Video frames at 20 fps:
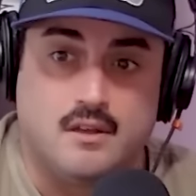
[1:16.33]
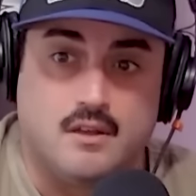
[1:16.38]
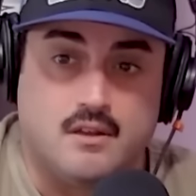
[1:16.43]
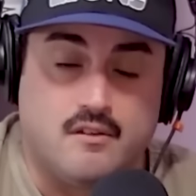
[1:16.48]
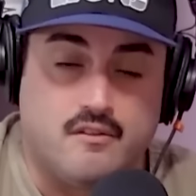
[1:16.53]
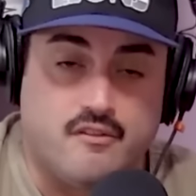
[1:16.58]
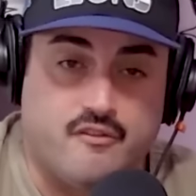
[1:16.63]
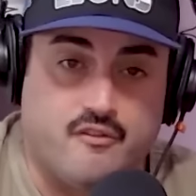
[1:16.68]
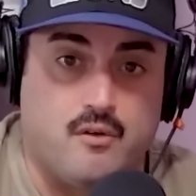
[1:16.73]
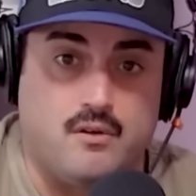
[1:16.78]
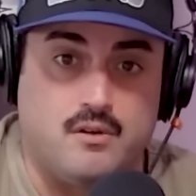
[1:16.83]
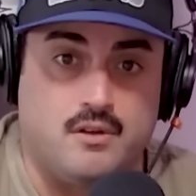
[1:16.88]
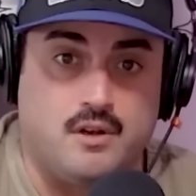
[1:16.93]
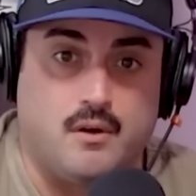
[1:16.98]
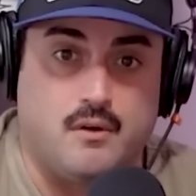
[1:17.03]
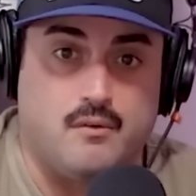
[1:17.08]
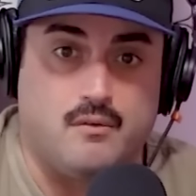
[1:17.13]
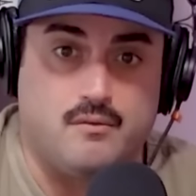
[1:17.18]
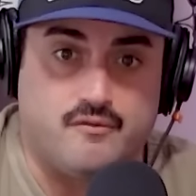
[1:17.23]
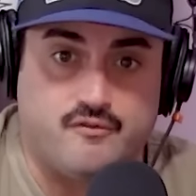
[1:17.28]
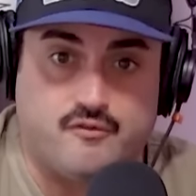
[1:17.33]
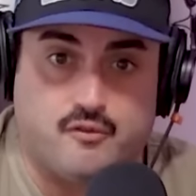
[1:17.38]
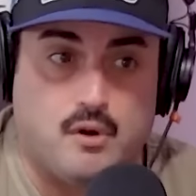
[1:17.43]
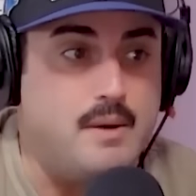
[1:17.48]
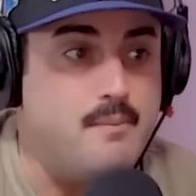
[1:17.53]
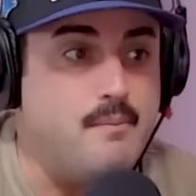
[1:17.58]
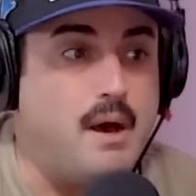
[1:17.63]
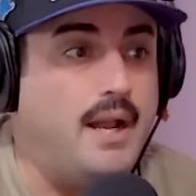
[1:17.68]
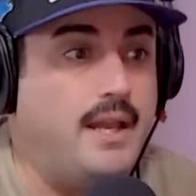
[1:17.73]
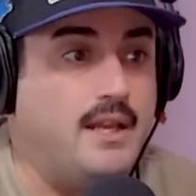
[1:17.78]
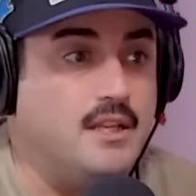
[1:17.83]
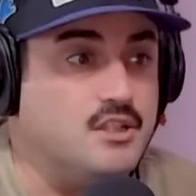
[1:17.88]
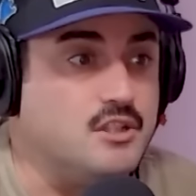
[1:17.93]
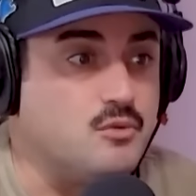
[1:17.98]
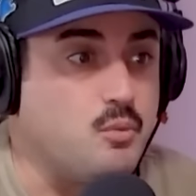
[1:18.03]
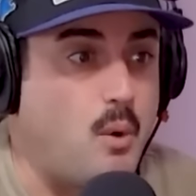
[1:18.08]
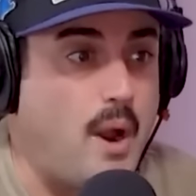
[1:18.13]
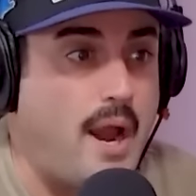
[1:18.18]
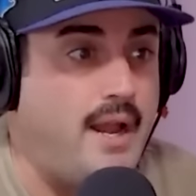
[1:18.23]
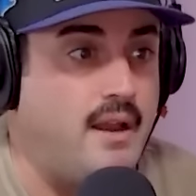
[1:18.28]
for you know free money just
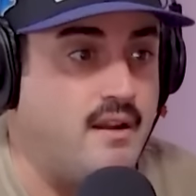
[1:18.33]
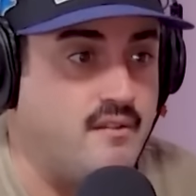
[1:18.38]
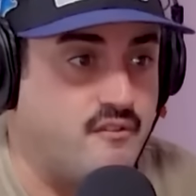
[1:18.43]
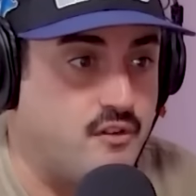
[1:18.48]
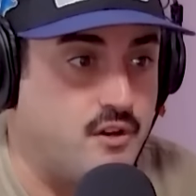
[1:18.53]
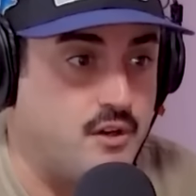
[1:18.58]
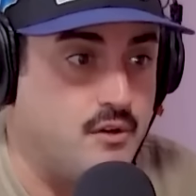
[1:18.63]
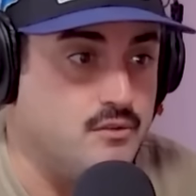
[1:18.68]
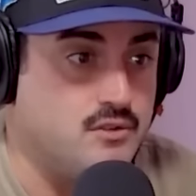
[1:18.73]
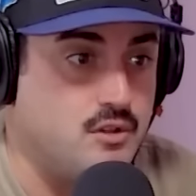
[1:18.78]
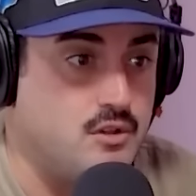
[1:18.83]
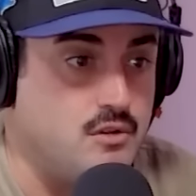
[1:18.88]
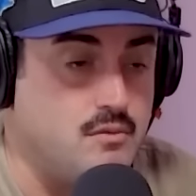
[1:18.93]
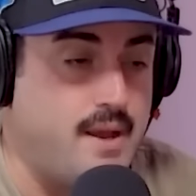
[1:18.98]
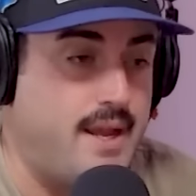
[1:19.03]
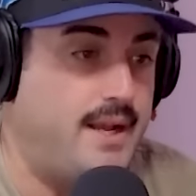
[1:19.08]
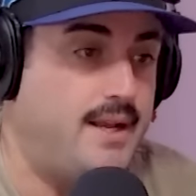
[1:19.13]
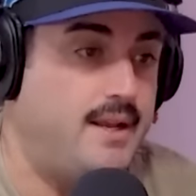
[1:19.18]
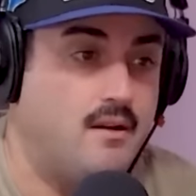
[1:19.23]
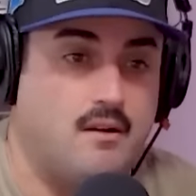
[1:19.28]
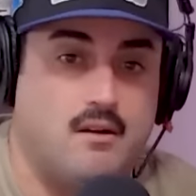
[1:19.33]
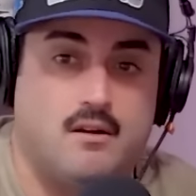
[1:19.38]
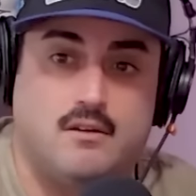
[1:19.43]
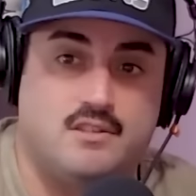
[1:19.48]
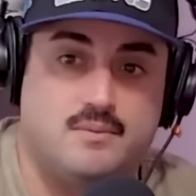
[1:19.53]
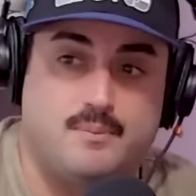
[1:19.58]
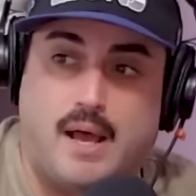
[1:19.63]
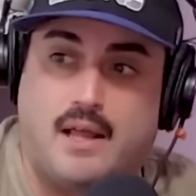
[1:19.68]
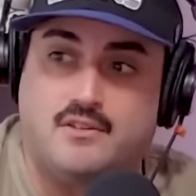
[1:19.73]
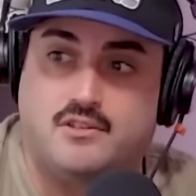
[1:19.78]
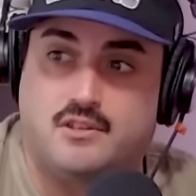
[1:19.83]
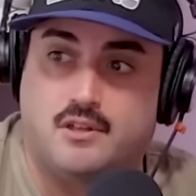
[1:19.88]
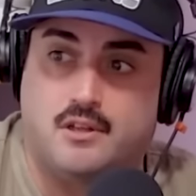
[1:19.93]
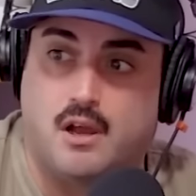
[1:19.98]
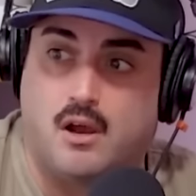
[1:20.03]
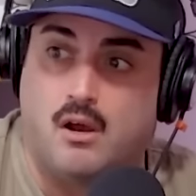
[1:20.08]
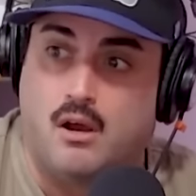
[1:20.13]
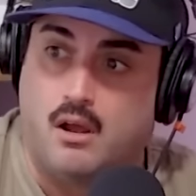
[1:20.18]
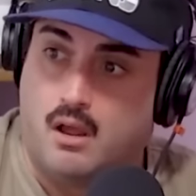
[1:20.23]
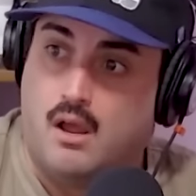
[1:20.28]
waiting for you so you might hear a sponsor you
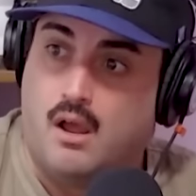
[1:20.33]
go